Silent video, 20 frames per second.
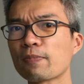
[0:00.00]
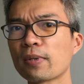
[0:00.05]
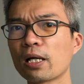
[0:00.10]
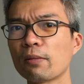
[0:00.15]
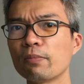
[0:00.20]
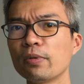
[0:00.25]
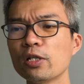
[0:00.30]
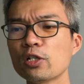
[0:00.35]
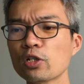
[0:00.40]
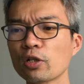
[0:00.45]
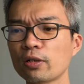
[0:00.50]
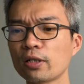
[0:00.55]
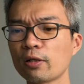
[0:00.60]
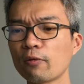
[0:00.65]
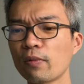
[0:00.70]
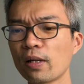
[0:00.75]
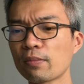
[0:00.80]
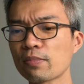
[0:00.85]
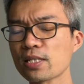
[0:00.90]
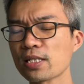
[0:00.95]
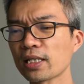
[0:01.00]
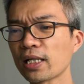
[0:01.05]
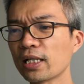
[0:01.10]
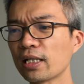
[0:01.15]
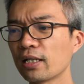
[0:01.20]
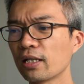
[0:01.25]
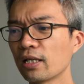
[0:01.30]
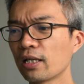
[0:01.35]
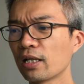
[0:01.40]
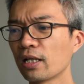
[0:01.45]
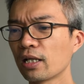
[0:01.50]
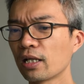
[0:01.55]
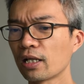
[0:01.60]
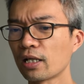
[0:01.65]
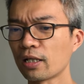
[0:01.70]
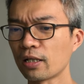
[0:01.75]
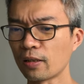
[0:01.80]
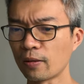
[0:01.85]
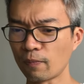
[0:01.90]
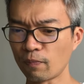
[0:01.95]
published on their website.
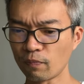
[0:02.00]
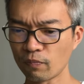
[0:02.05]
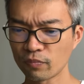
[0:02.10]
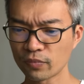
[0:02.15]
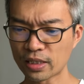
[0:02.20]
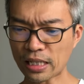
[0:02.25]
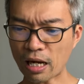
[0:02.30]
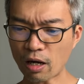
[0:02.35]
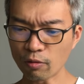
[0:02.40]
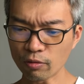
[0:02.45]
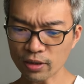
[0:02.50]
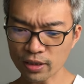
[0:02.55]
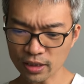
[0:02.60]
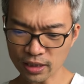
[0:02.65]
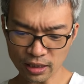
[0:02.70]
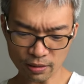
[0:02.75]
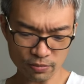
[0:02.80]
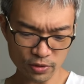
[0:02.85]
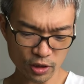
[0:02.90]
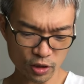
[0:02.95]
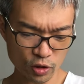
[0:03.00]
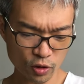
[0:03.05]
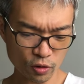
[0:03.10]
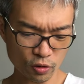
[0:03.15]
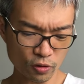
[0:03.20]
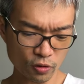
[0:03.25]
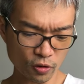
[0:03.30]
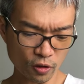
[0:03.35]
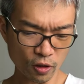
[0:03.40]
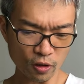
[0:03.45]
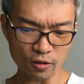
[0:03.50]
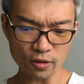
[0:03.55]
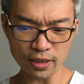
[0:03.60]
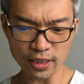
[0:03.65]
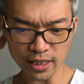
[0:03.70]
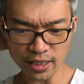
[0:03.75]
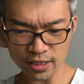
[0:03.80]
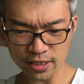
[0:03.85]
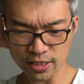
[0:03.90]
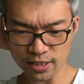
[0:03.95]
Down here, I'm just going to
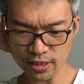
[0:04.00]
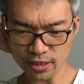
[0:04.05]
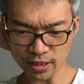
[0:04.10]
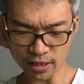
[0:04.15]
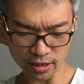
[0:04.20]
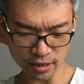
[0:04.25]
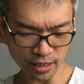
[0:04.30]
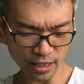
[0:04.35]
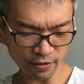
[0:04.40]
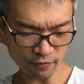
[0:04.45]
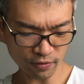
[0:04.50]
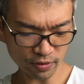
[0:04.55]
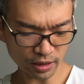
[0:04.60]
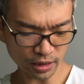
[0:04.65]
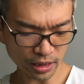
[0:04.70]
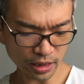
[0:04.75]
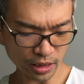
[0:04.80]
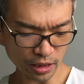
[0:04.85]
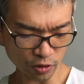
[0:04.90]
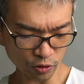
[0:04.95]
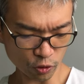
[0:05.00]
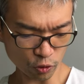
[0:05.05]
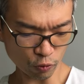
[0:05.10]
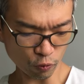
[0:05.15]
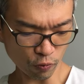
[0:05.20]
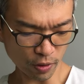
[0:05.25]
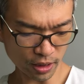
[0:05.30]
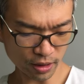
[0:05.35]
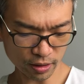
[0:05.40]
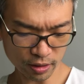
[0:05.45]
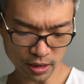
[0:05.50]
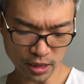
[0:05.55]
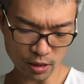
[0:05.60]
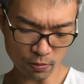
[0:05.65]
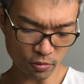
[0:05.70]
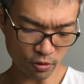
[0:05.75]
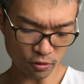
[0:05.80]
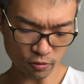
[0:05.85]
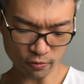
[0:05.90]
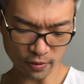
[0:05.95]
condense everything into one
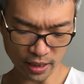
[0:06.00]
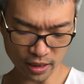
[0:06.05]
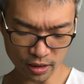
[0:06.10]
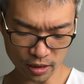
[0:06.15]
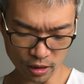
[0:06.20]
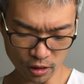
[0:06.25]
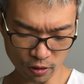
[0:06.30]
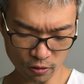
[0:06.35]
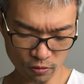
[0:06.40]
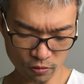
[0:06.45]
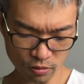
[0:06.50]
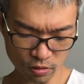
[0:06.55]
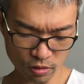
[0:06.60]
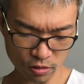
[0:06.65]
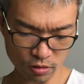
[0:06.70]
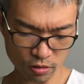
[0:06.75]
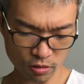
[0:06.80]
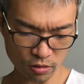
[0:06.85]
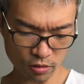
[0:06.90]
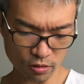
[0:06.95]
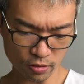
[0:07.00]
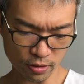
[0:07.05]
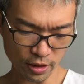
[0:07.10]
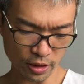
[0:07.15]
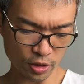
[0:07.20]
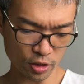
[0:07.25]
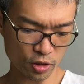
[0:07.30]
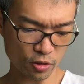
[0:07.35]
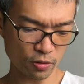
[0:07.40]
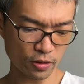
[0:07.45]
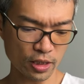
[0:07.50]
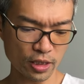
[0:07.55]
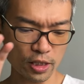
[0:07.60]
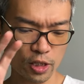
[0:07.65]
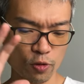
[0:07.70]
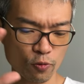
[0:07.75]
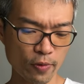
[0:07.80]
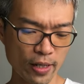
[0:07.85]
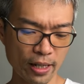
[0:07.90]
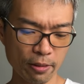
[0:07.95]
table right now, right? So
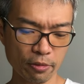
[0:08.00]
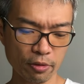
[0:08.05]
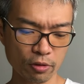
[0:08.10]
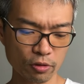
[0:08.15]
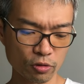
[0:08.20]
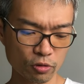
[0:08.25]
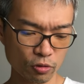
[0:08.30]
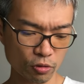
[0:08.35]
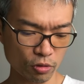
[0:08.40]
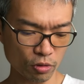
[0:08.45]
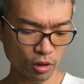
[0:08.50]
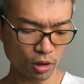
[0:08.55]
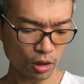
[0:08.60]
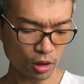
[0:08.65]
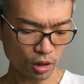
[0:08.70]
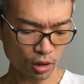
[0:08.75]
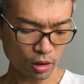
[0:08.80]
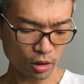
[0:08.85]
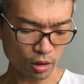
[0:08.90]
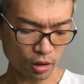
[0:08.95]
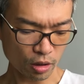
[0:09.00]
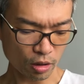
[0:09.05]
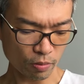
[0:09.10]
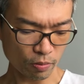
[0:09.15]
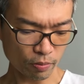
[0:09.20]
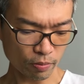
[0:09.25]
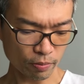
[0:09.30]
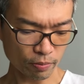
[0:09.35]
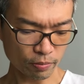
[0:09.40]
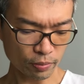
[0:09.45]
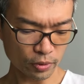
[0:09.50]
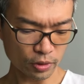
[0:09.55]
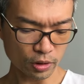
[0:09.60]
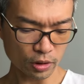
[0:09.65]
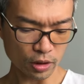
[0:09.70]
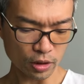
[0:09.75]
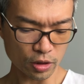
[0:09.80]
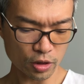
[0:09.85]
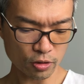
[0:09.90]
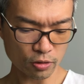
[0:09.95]
here's where I'm going to put
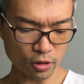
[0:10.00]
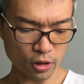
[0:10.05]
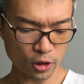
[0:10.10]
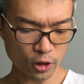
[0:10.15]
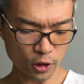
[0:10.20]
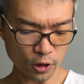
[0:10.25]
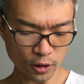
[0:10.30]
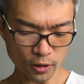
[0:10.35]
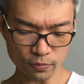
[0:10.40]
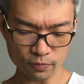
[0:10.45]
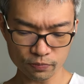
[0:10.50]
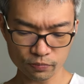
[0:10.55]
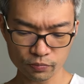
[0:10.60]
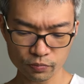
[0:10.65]
the screenshot.